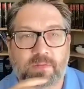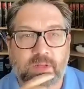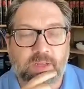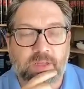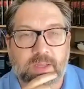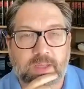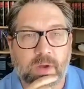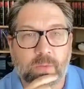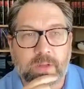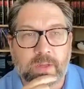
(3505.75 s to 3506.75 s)
You keep
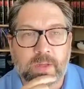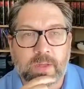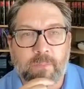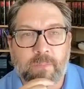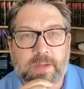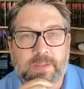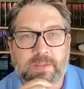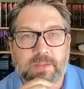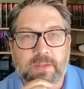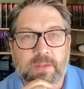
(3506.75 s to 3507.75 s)
going, but